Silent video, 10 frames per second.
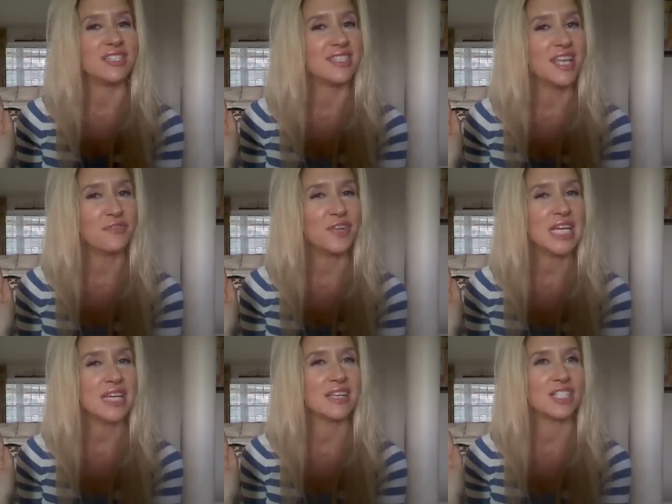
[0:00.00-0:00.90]
she
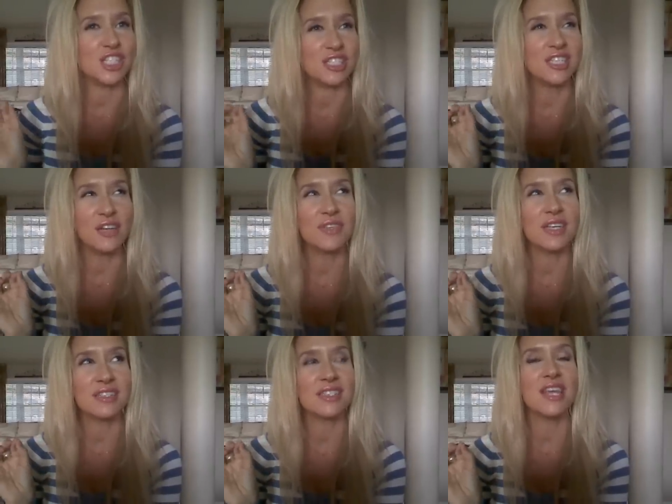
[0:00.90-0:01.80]
sniffed it and she sniffed
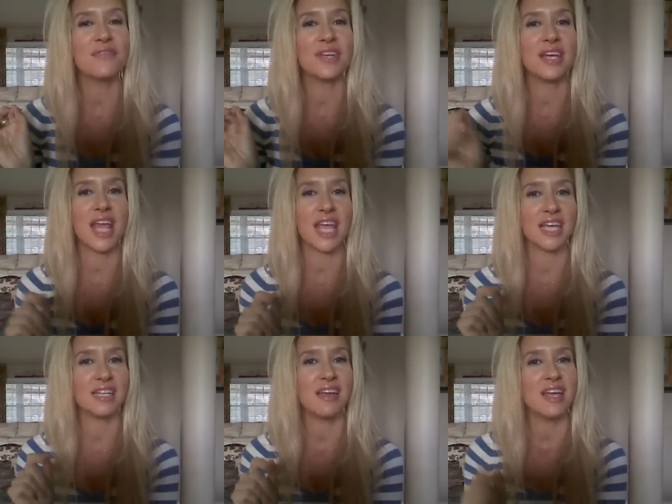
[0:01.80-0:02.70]
it and sniffed it
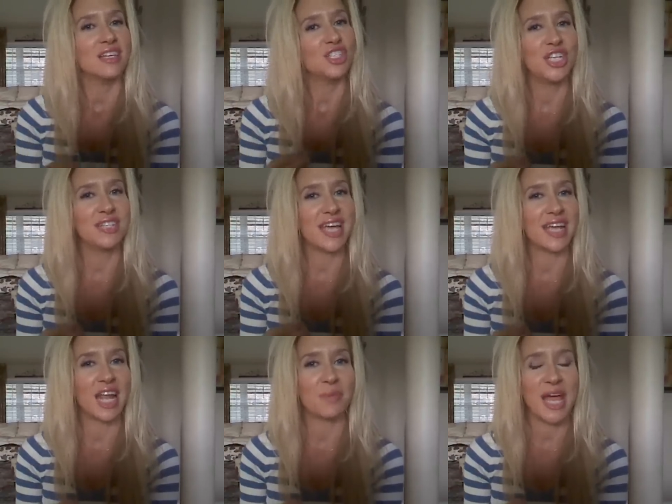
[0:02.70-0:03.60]
and she didn't
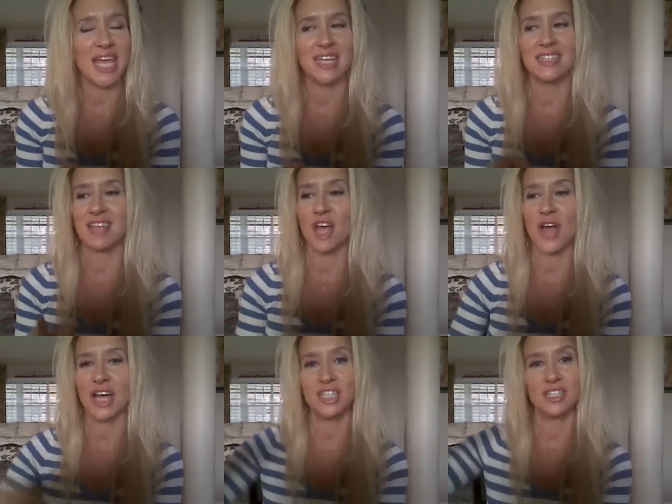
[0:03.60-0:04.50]
take it out of my hand. So
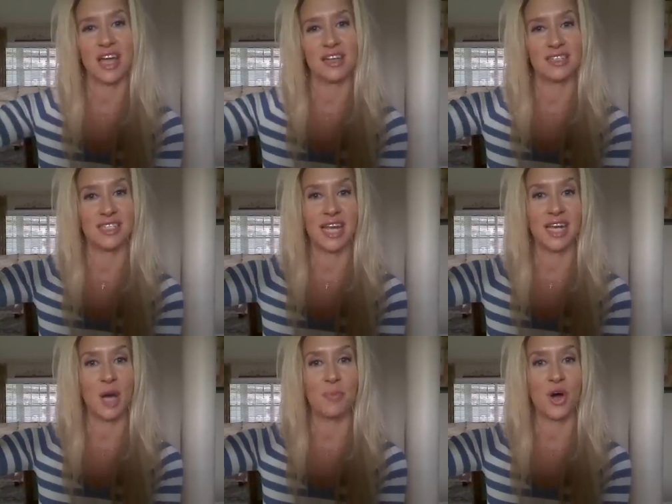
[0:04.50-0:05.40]
I just kind of
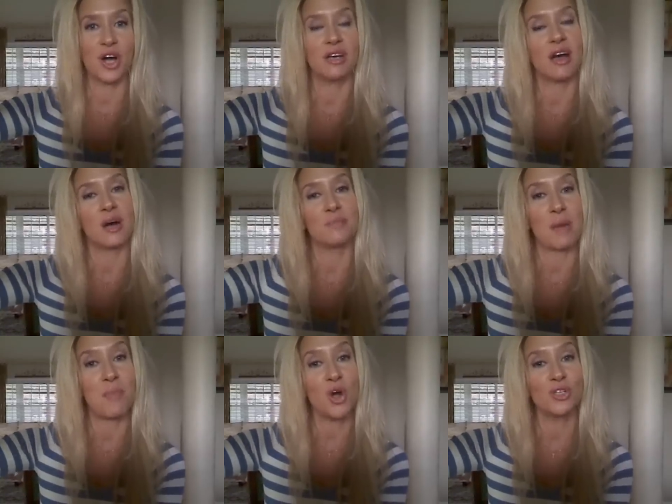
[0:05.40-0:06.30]
set it up on um,
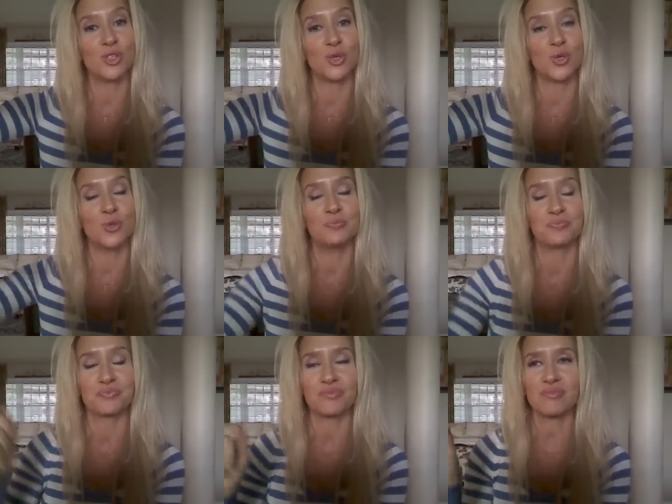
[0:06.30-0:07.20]
my bar stool
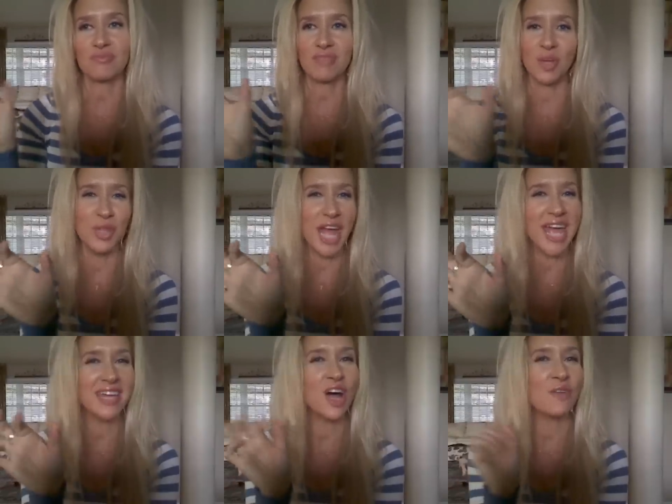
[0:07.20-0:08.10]
with it
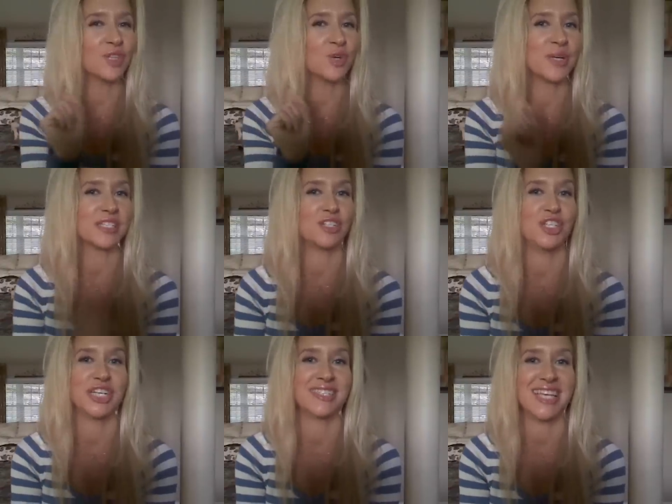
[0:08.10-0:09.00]
hanging off a little bit so
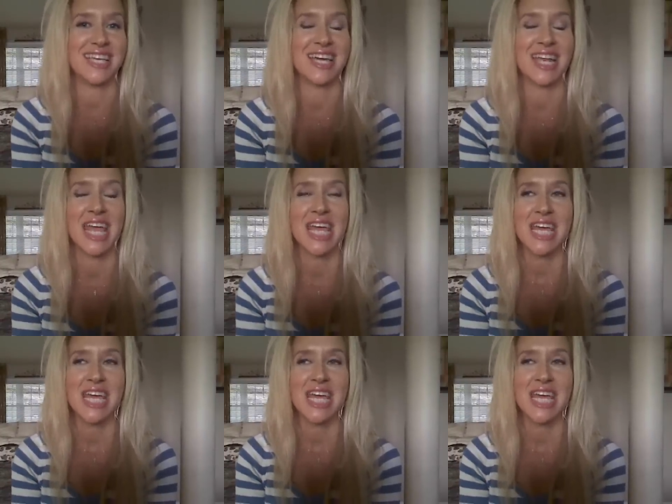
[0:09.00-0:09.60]
she could see it.